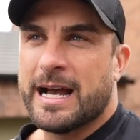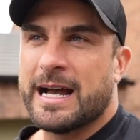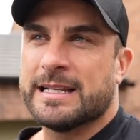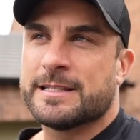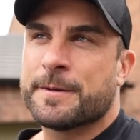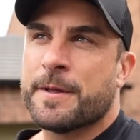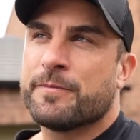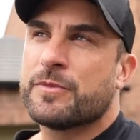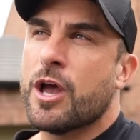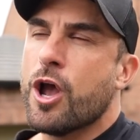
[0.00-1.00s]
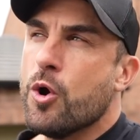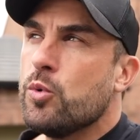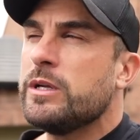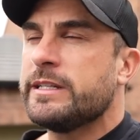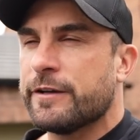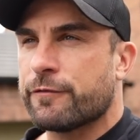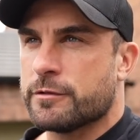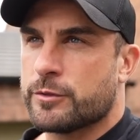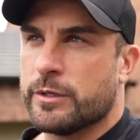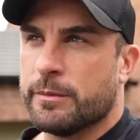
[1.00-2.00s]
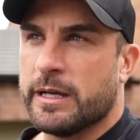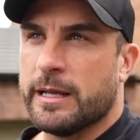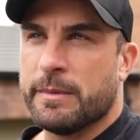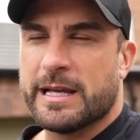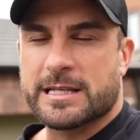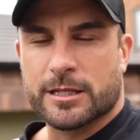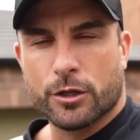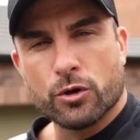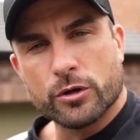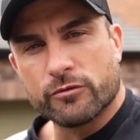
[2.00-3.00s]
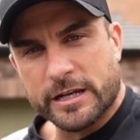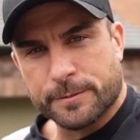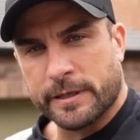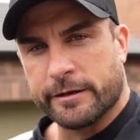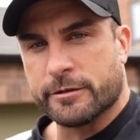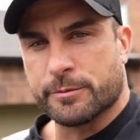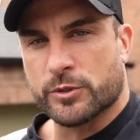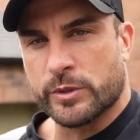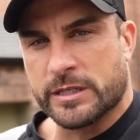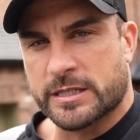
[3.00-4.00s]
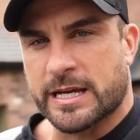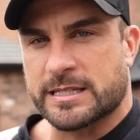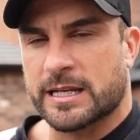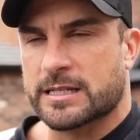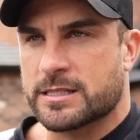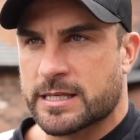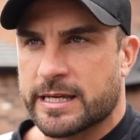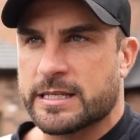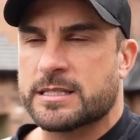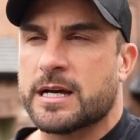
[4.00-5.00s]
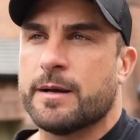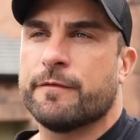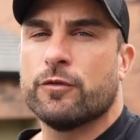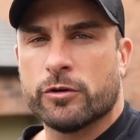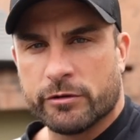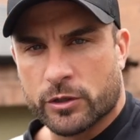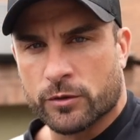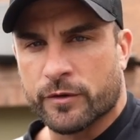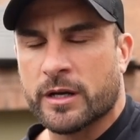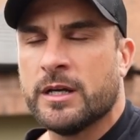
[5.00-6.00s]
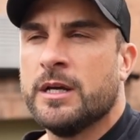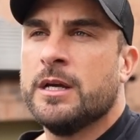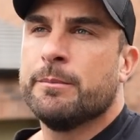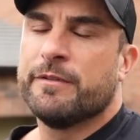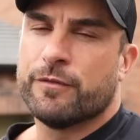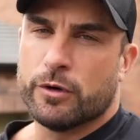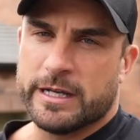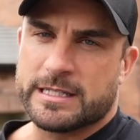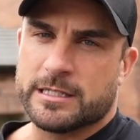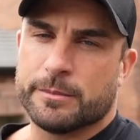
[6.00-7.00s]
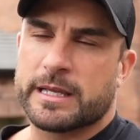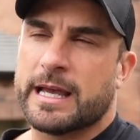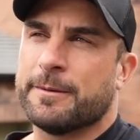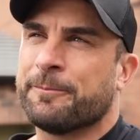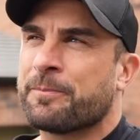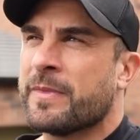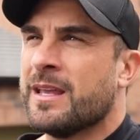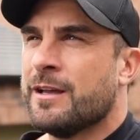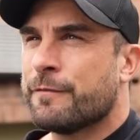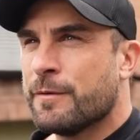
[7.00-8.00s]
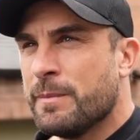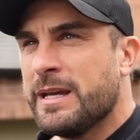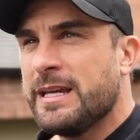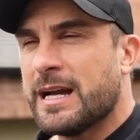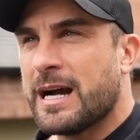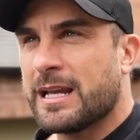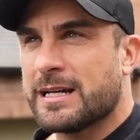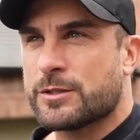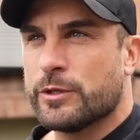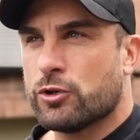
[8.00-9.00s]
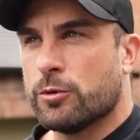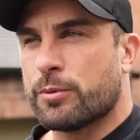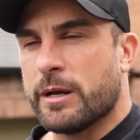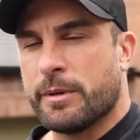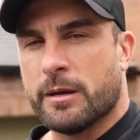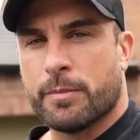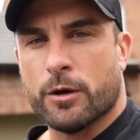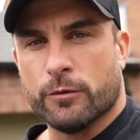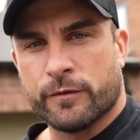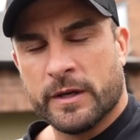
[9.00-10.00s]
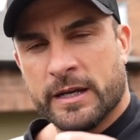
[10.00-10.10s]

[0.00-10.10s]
And the only difference between me and him, he has longer rest periods between sets. He likes to take his time, fully recover before hitting him again. For me, I like to incorporate a bit of both.